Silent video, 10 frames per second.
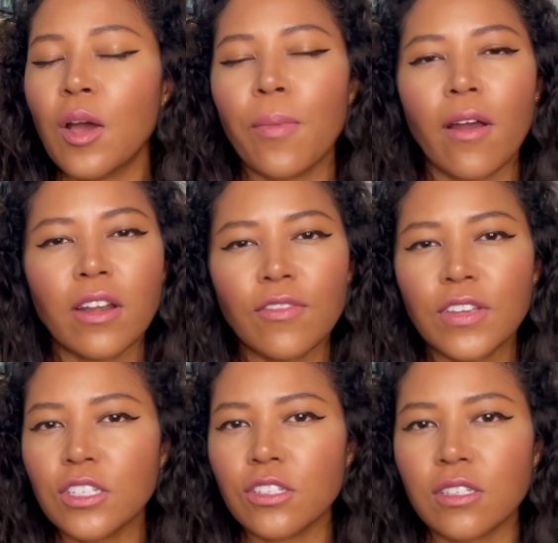Part of it
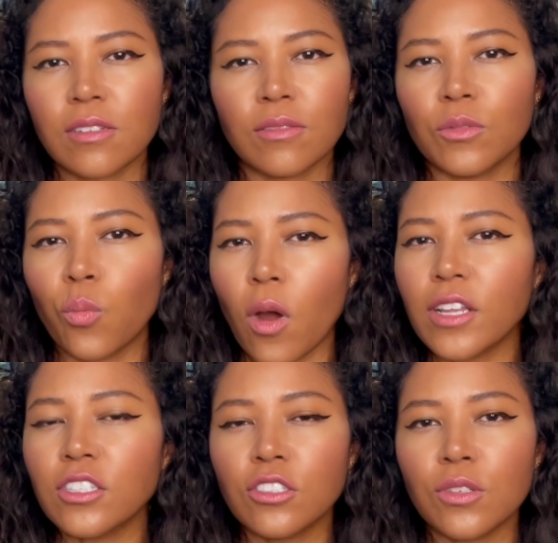is
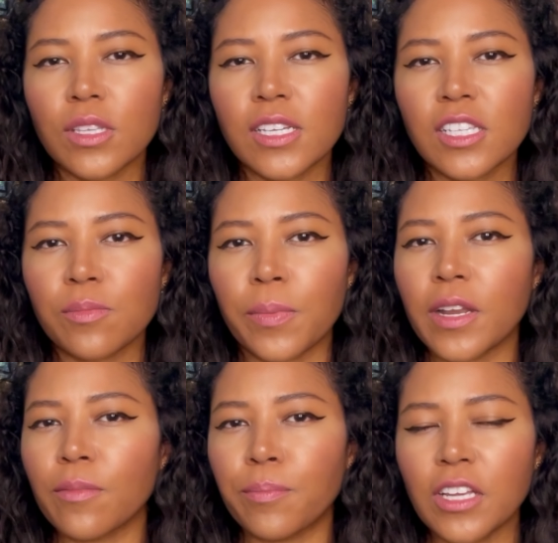wanting to do this,
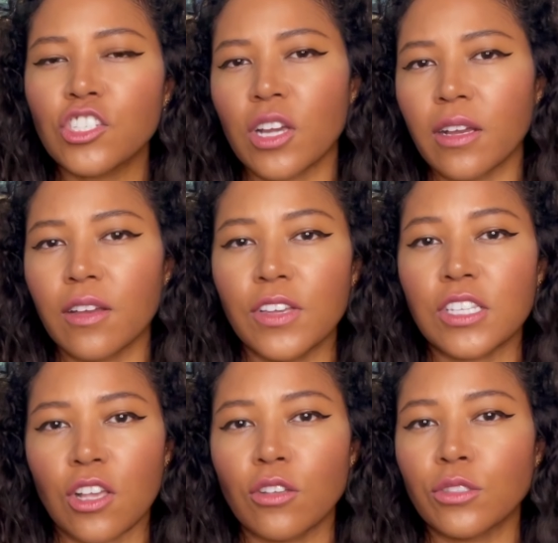but a big chunk of it
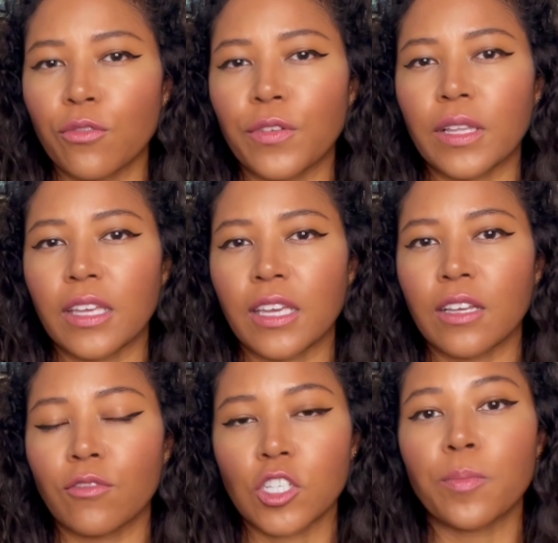is also feeling
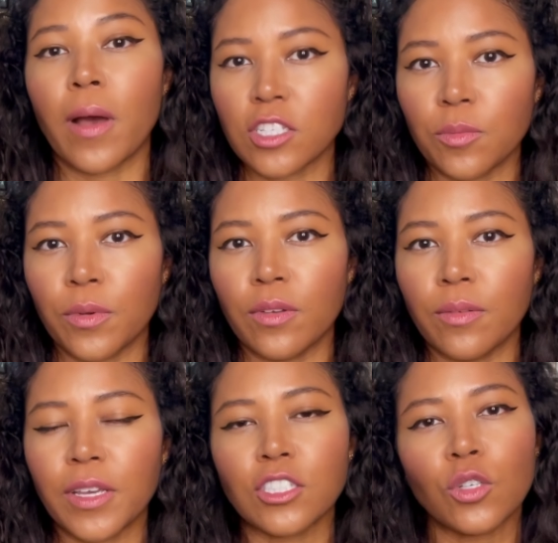responsible,
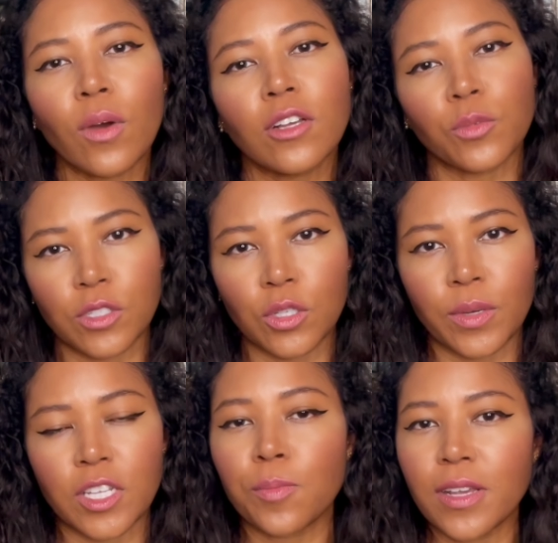because who else would do
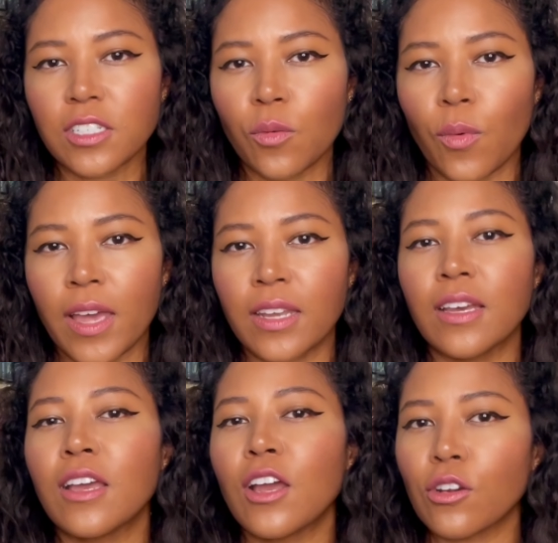it, especially when
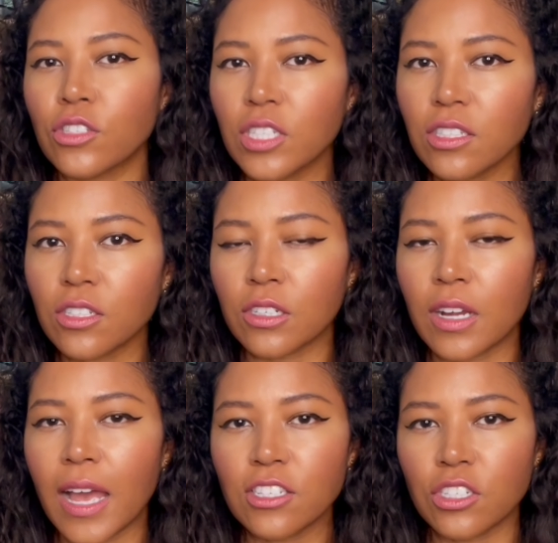her sister
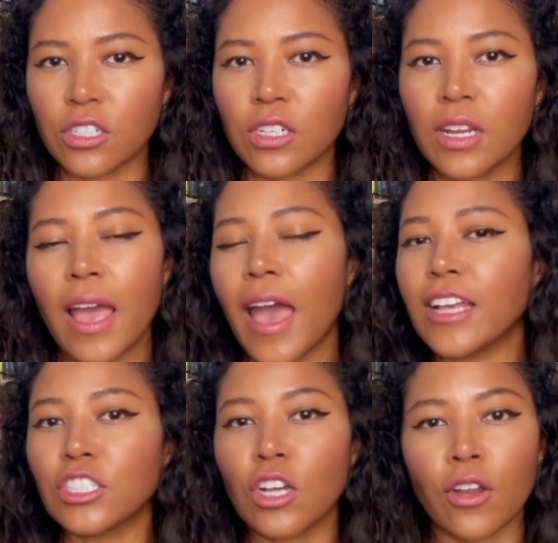Esther
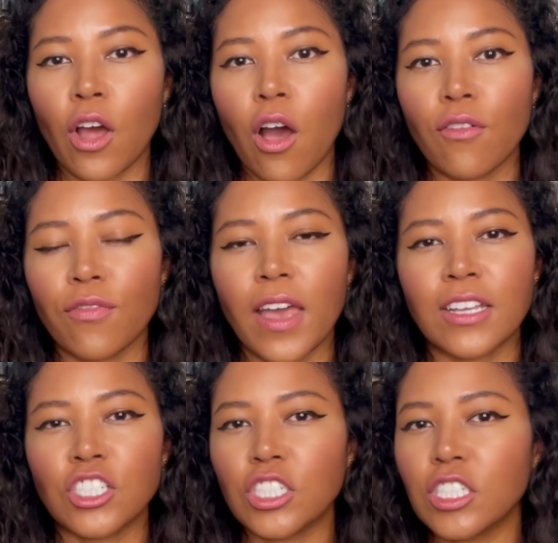has gone off
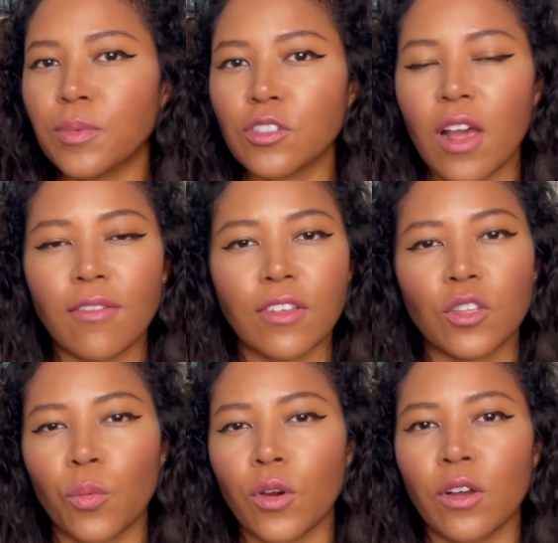and she's been traveling
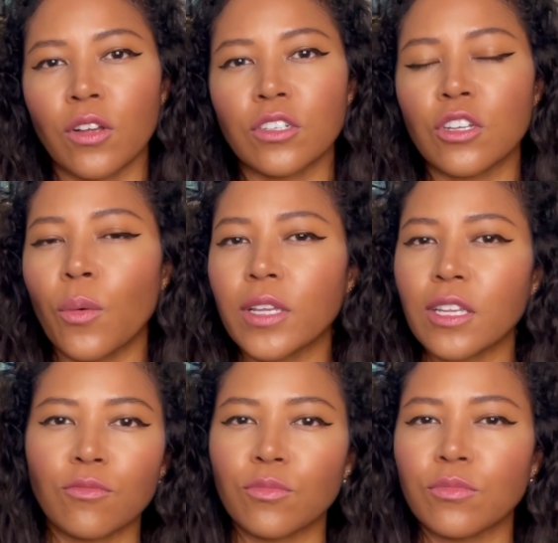the world. No
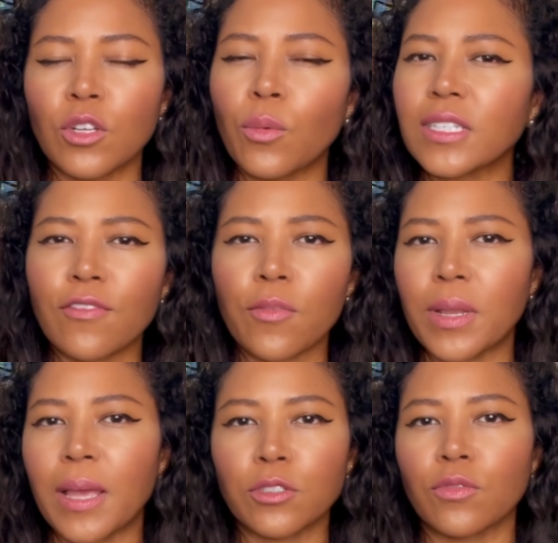one's ever
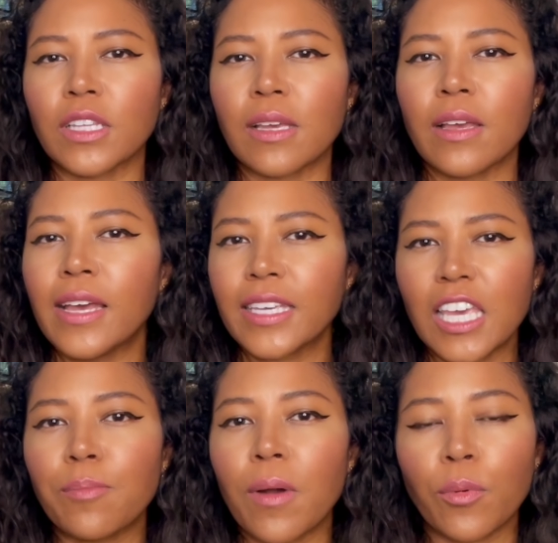been able to really
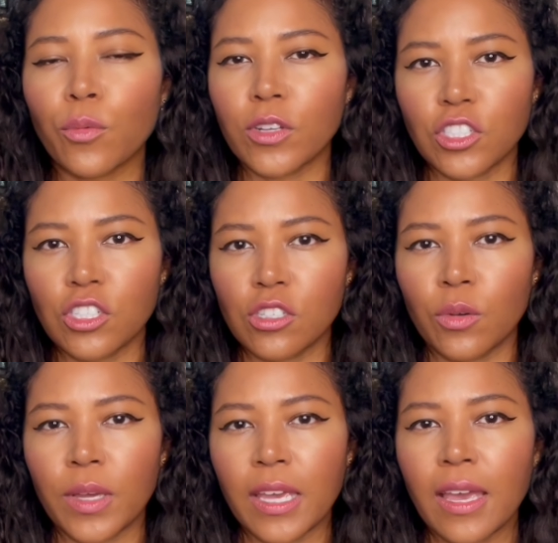keep up with what she's
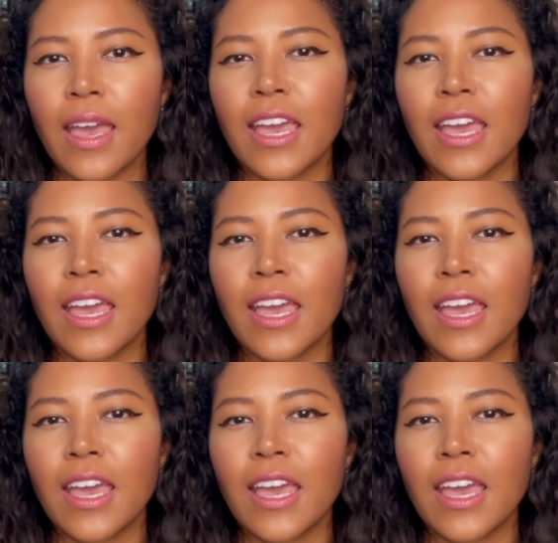doing.